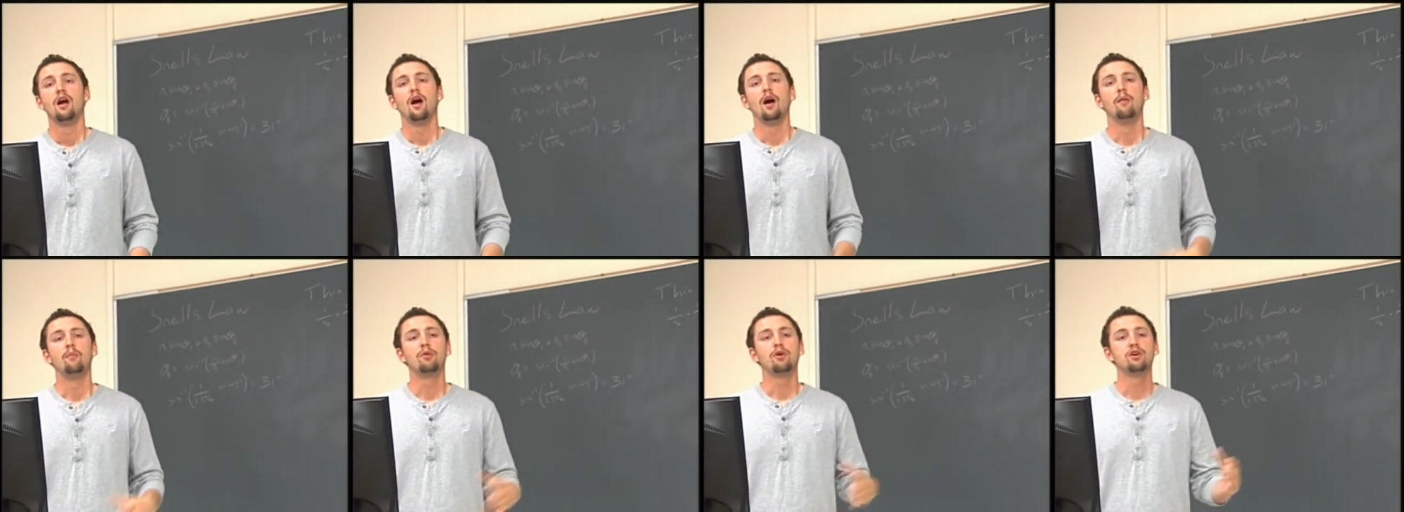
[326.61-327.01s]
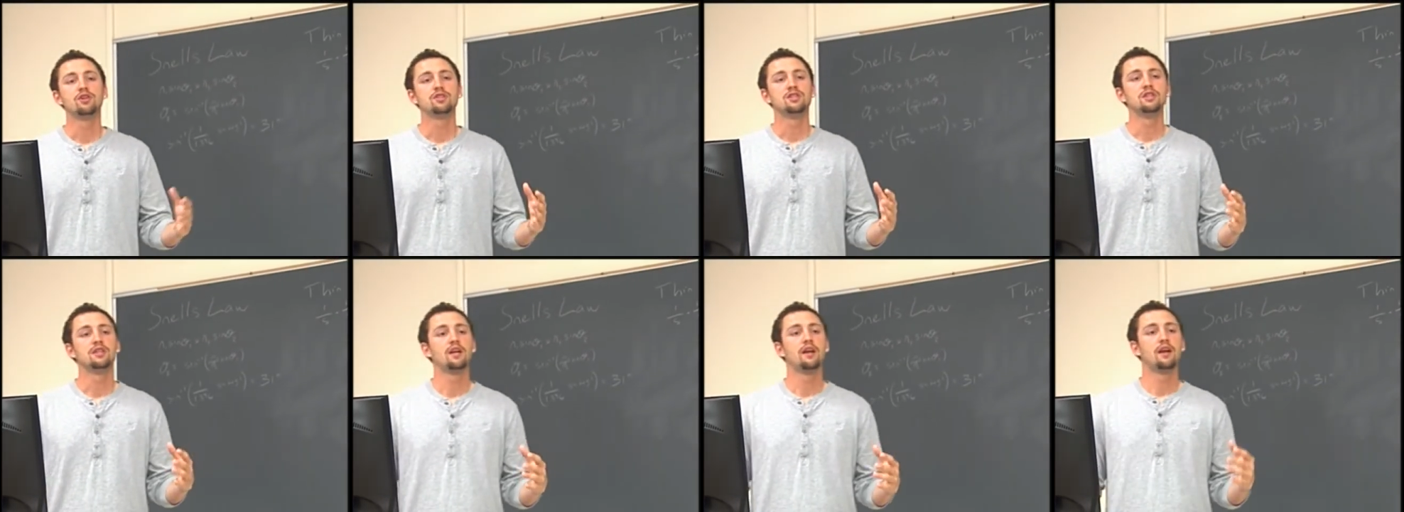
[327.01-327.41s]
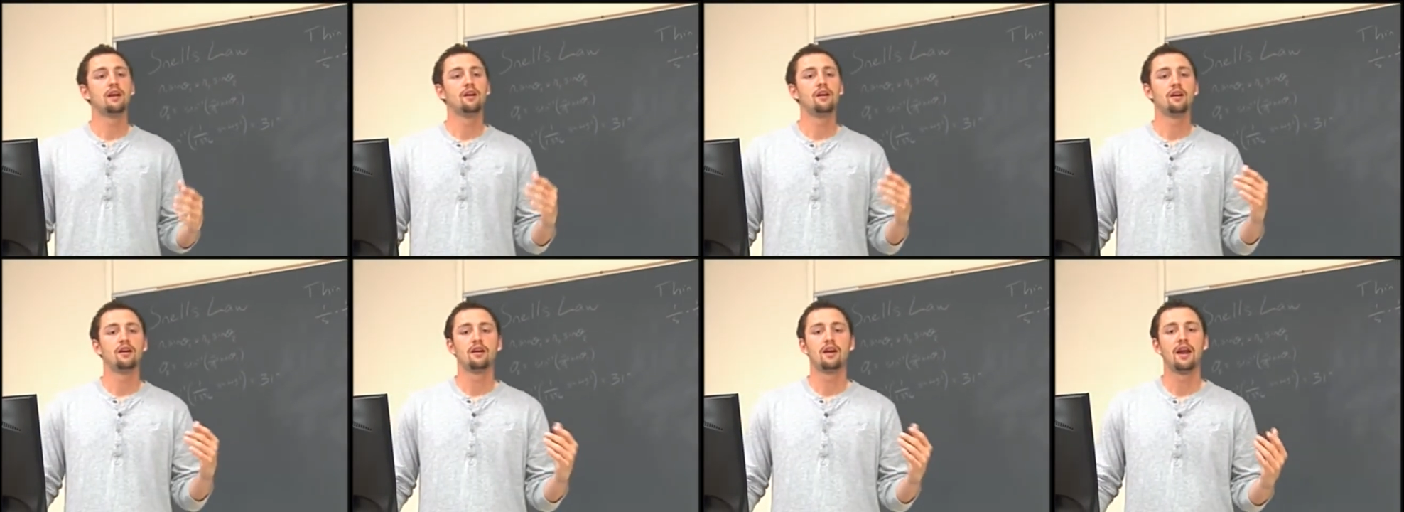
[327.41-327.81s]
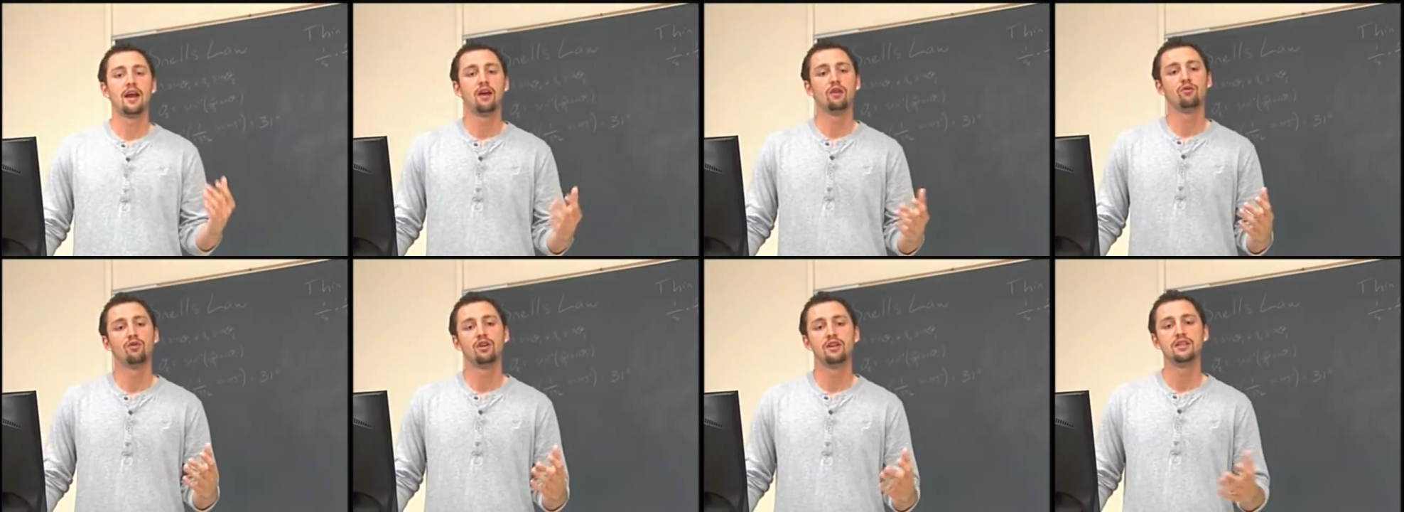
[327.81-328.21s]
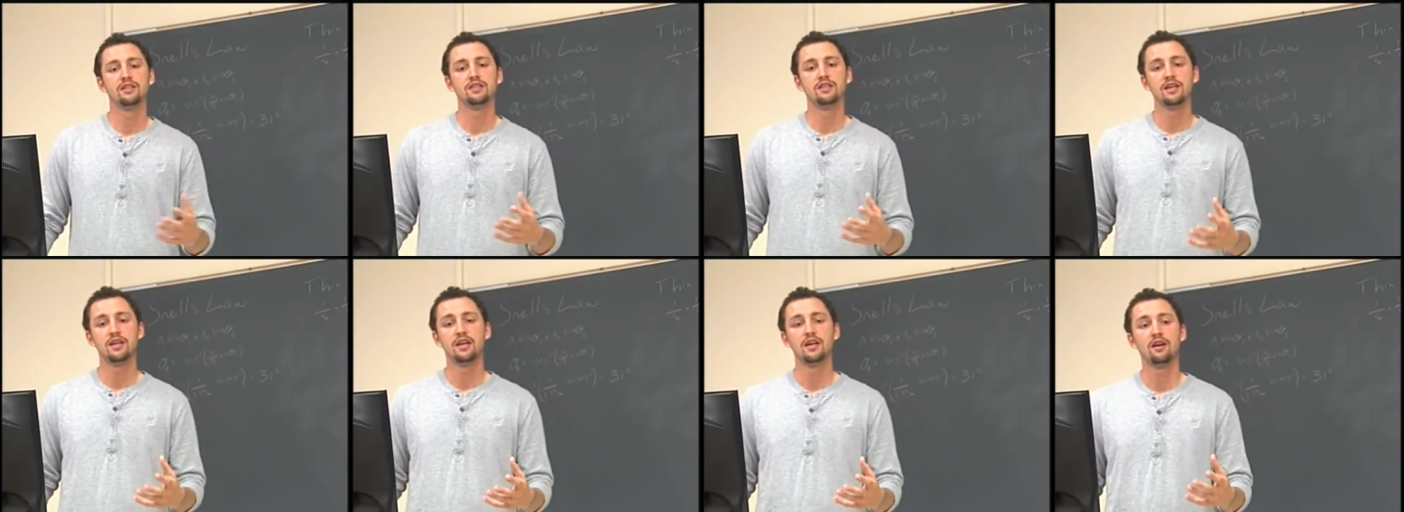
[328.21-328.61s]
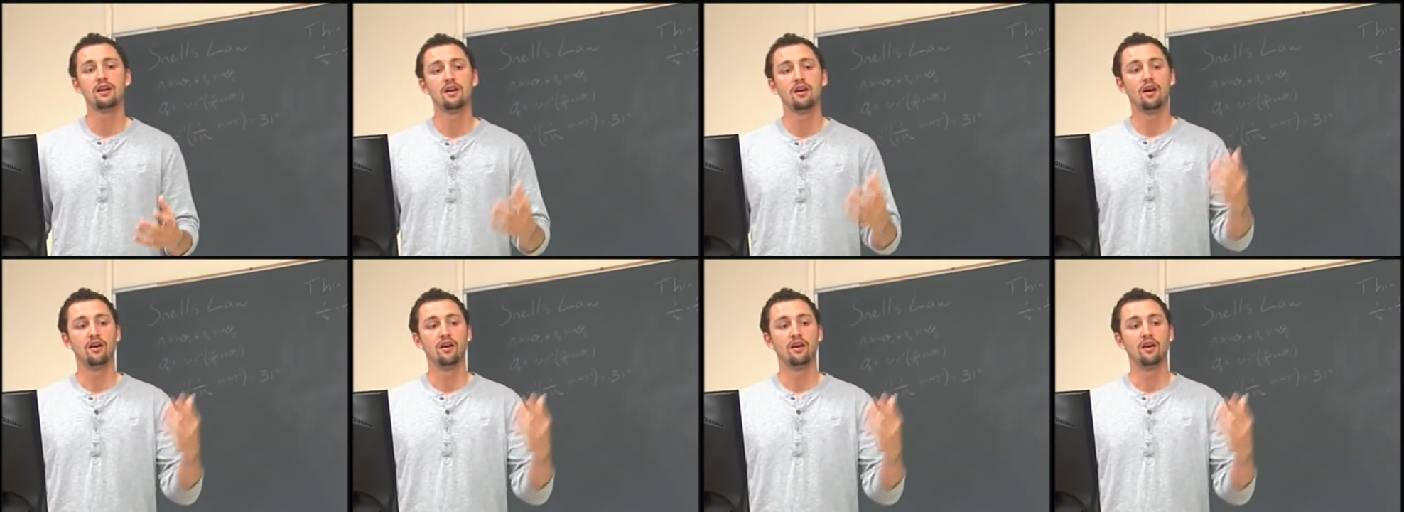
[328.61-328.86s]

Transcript: a person can't really see